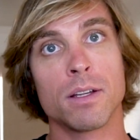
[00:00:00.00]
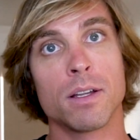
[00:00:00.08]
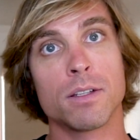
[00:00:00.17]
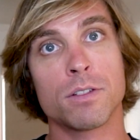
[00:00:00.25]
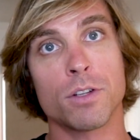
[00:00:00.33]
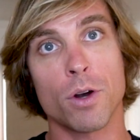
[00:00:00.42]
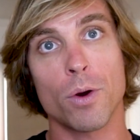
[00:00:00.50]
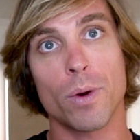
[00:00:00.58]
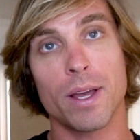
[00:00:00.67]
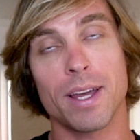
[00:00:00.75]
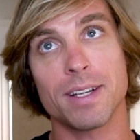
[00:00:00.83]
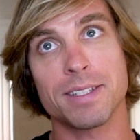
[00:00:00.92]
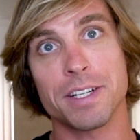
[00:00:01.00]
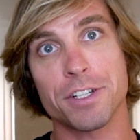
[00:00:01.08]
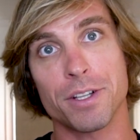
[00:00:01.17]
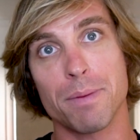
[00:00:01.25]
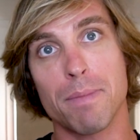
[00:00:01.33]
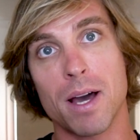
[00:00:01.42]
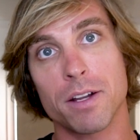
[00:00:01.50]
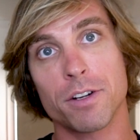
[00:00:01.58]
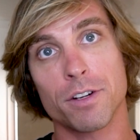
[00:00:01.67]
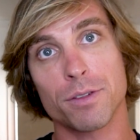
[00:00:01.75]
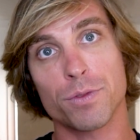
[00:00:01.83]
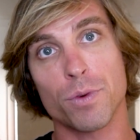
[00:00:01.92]
So it essentially
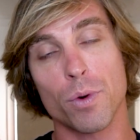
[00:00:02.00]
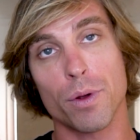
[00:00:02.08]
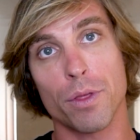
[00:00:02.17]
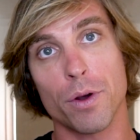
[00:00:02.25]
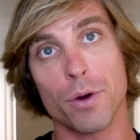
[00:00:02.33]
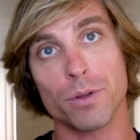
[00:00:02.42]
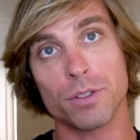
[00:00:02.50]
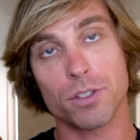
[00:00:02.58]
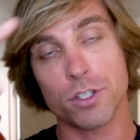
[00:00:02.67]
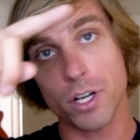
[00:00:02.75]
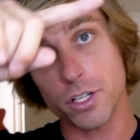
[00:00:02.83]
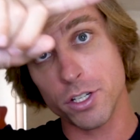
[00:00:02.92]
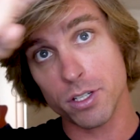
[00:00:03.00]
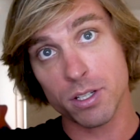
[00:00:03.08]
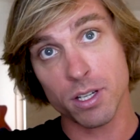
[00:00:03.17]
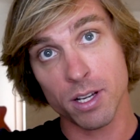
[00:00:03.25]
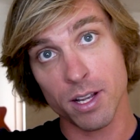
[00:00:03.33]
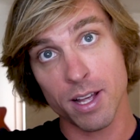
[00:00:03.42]
monitors for those changes,